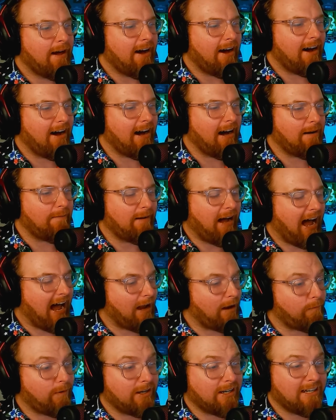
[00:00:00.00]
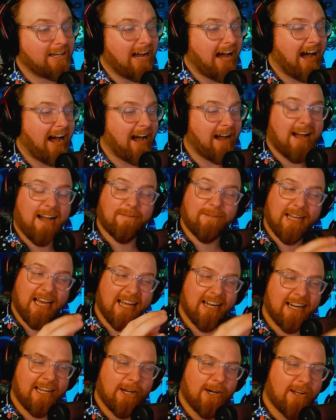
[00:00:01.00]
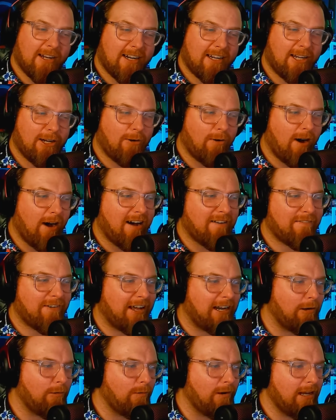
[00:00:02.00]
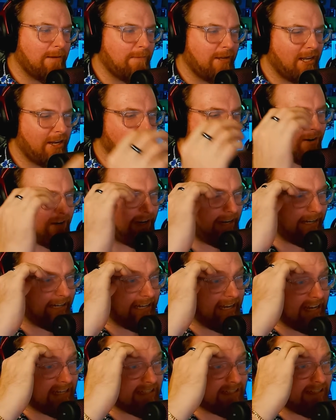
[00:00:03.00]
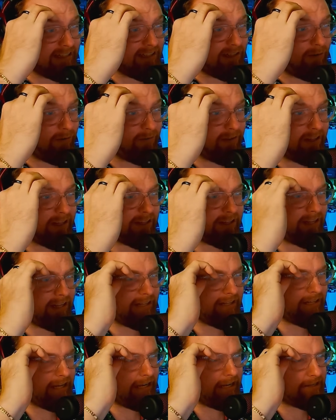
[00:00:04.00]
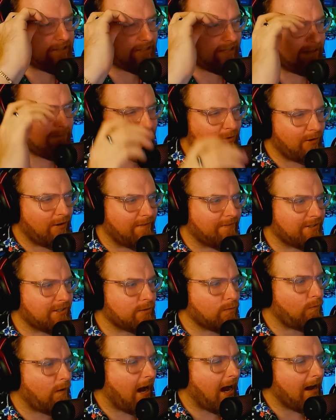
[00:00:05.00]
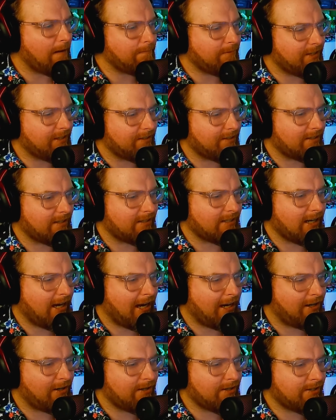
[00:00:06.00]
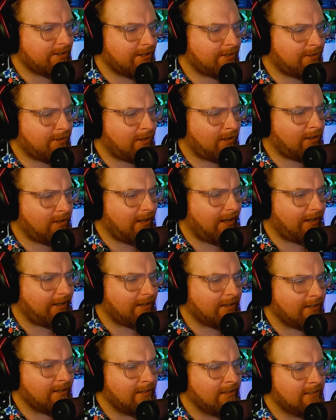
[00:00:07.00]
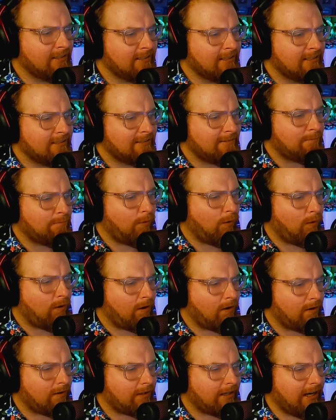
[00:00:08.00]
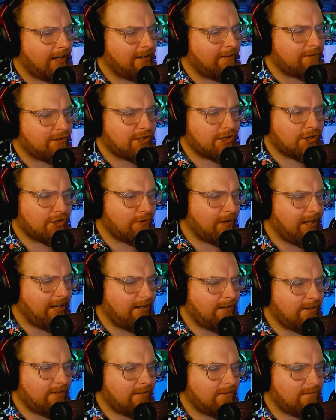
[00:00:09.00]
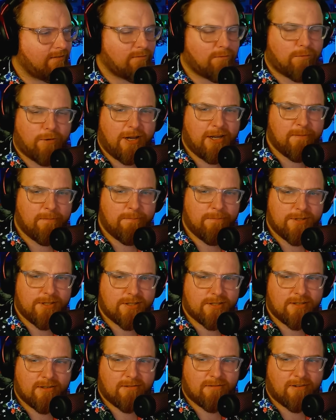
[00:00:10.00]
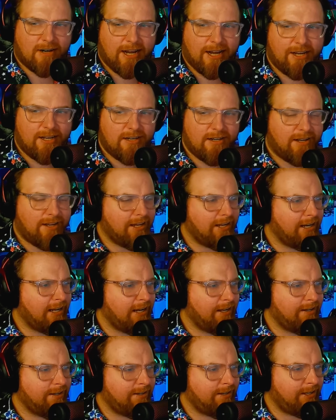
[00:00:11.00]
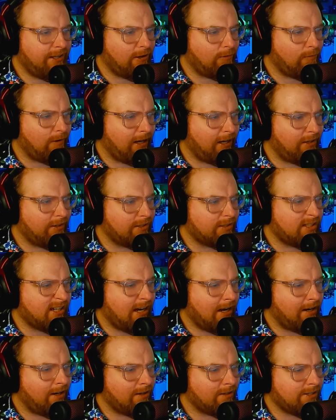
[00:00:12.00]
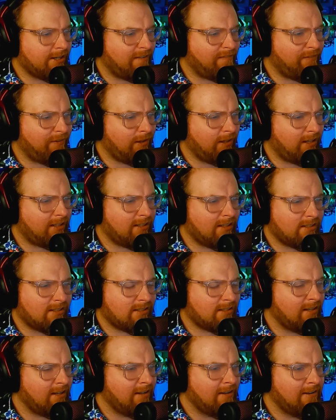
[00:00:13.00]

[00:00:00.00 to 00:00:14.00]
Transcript: I'm kind of going to go off on a whim here and guess that the only thing they seem to have swapped is the tires. These look like more kind of street rims, right? And then, you know, regular tires. I feel like this,